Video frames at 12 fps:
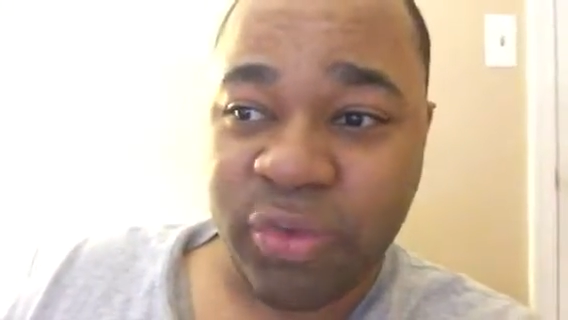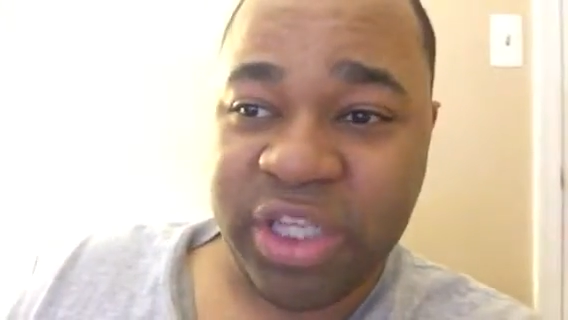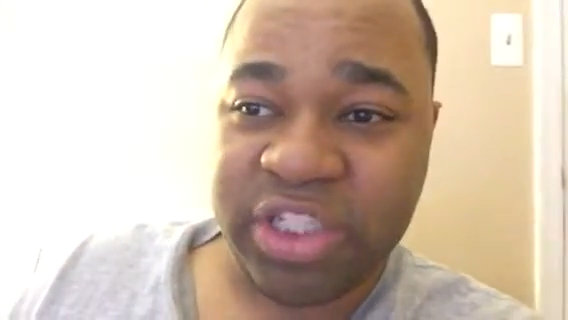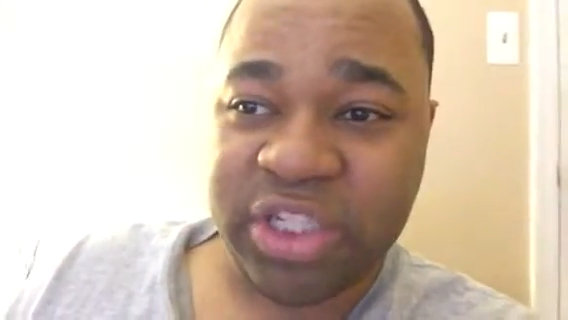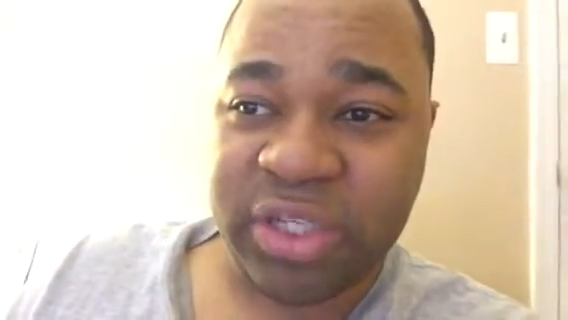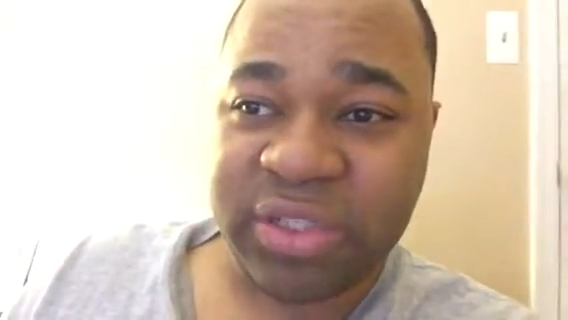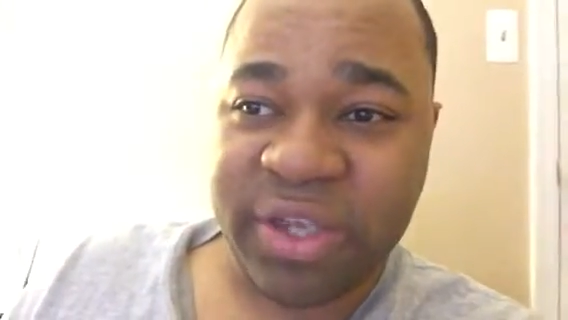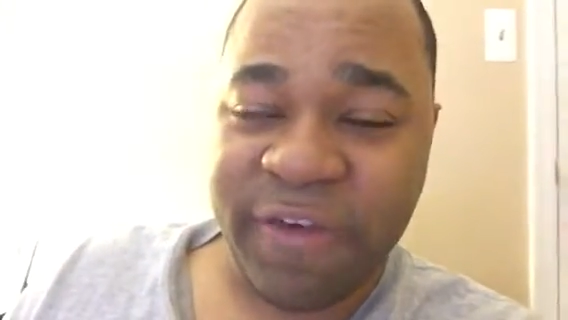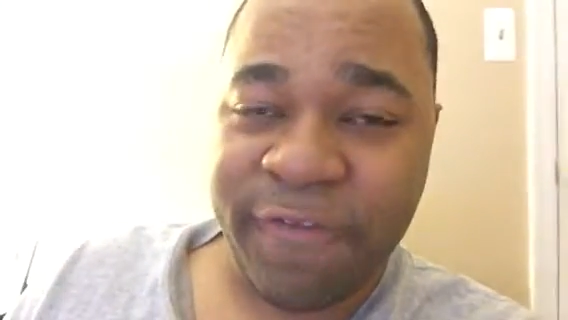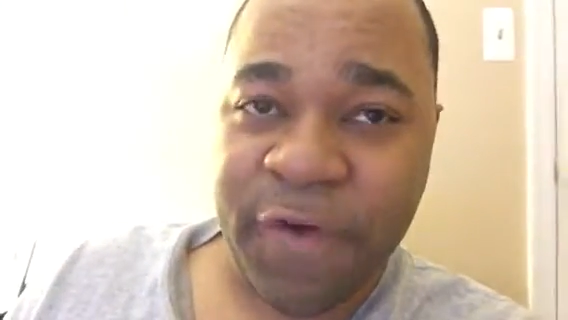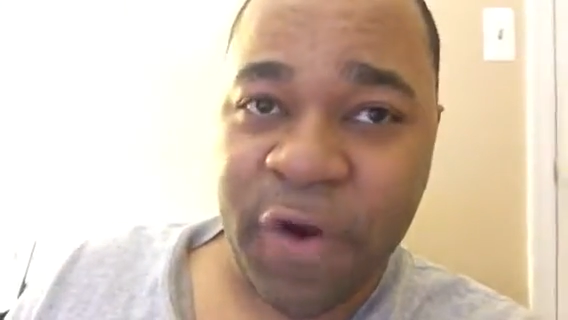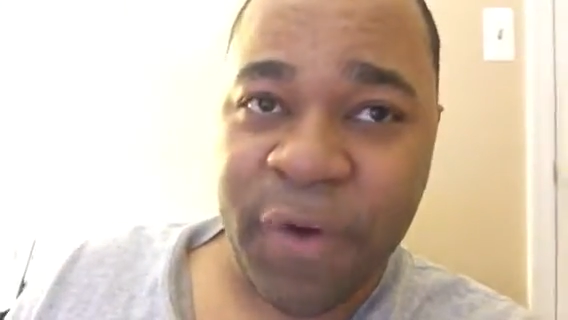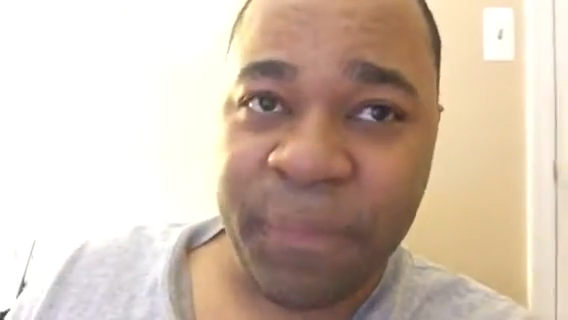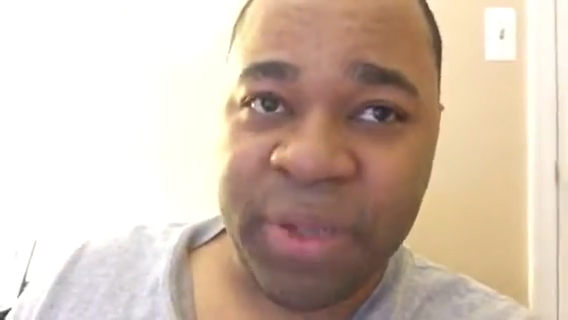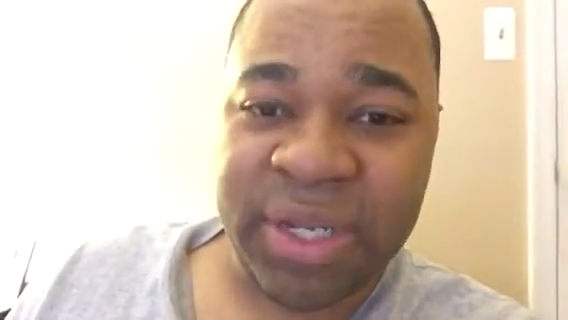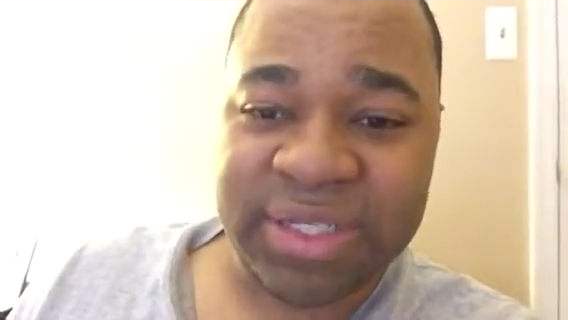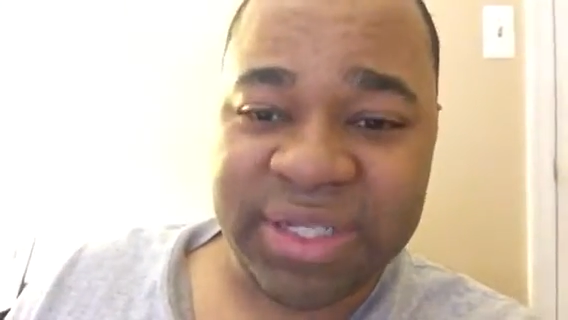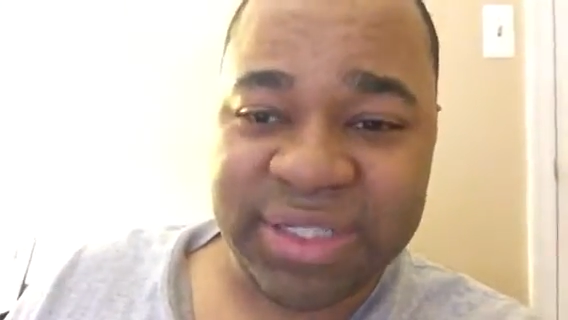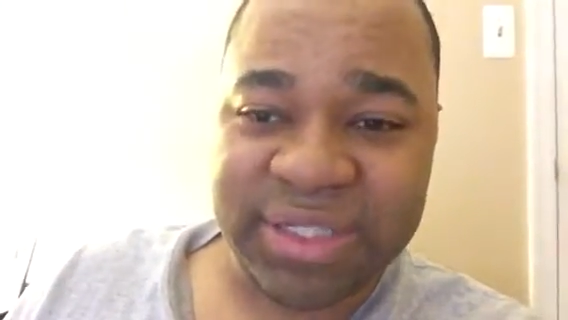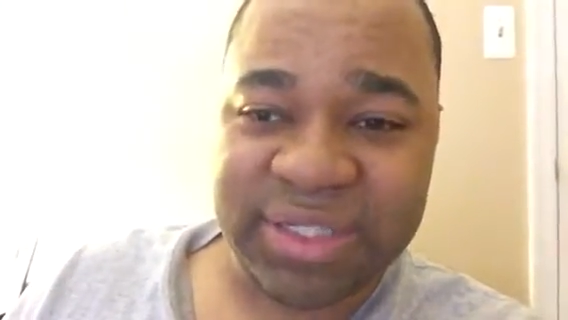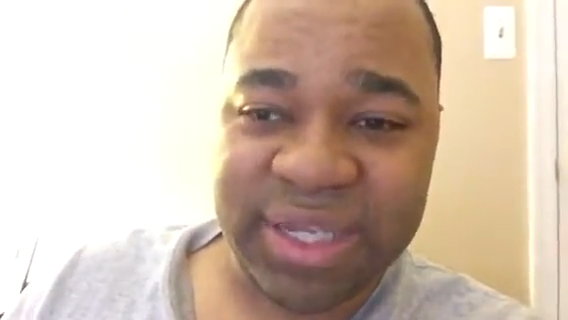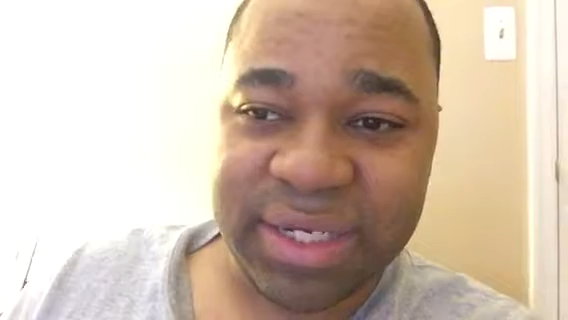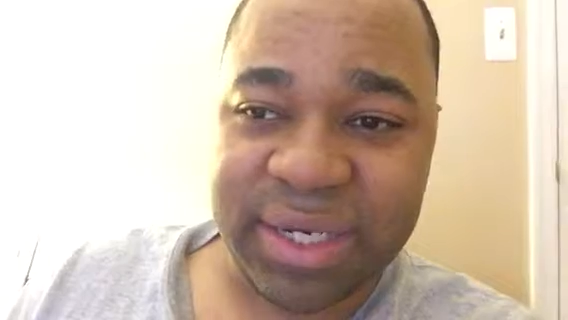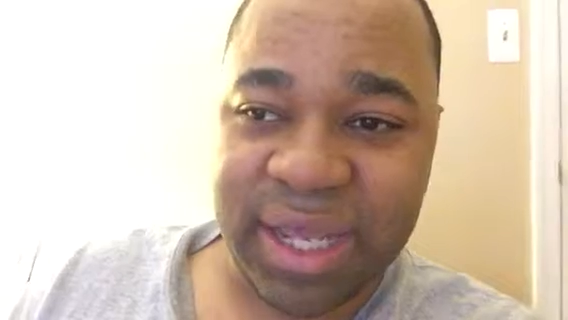really shows how far
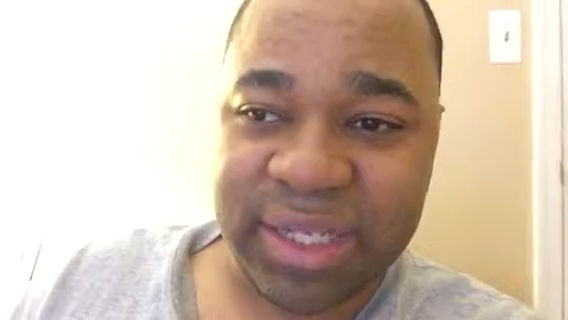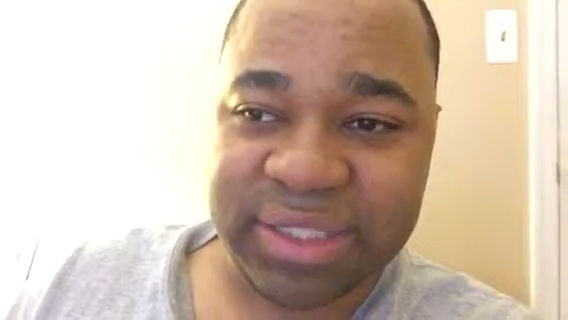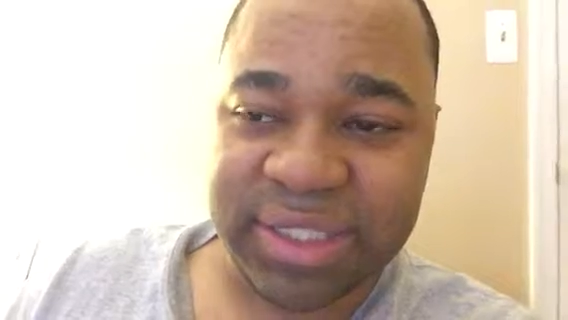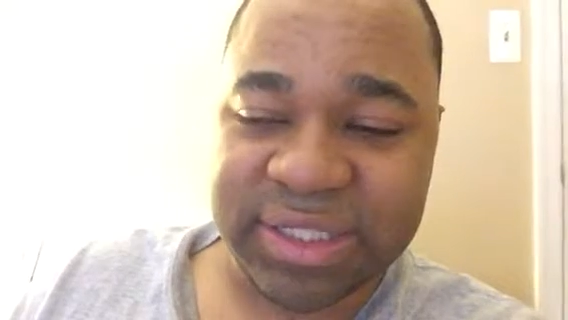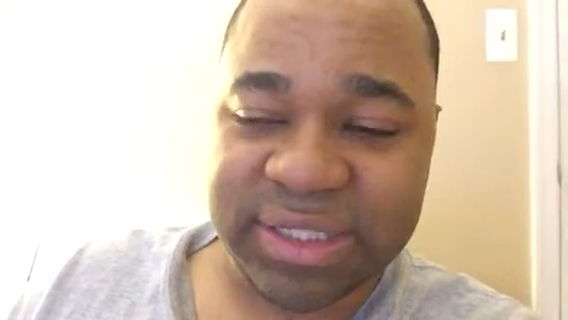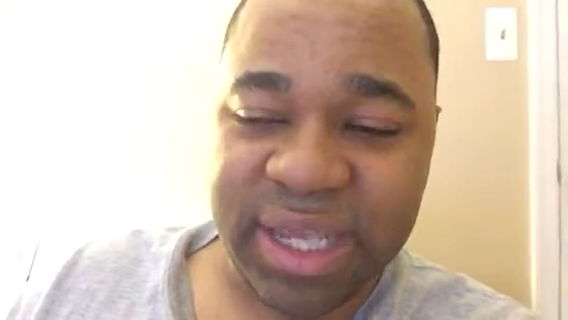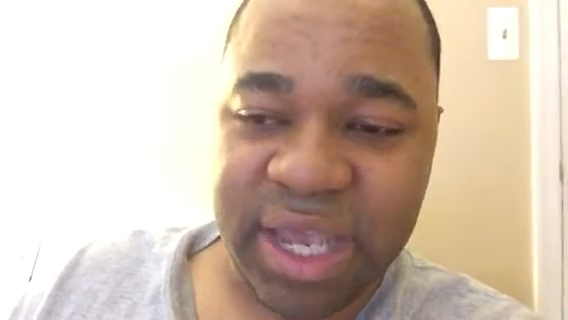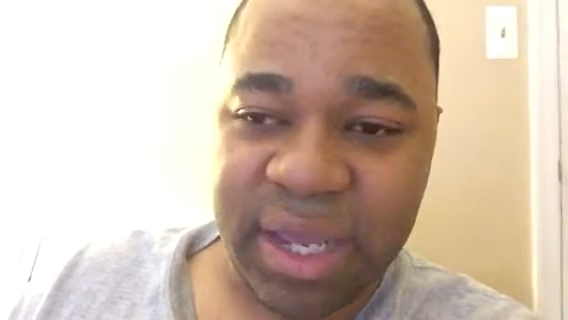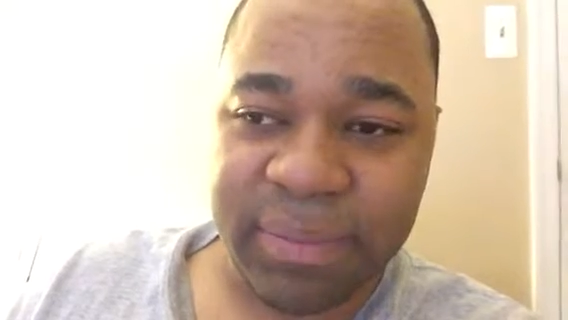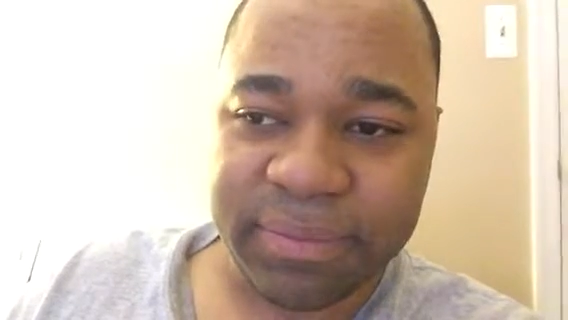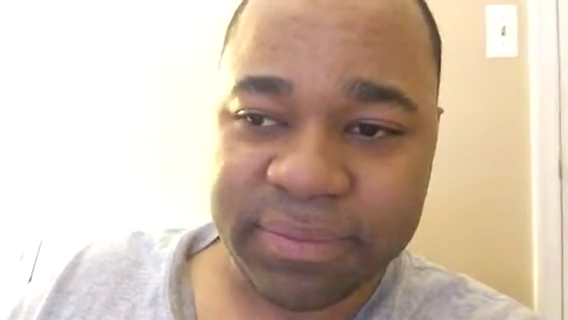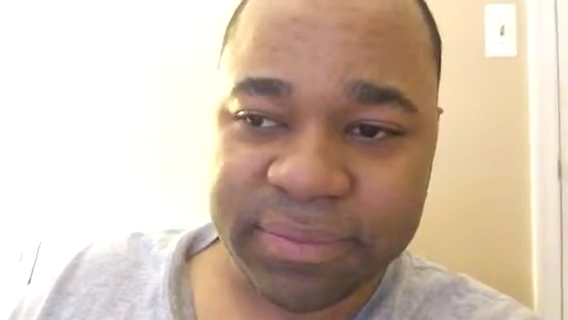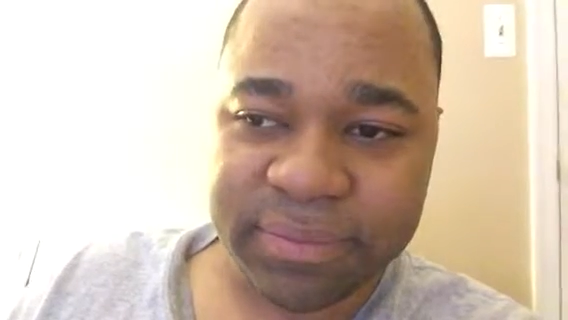PlayStation technology has come.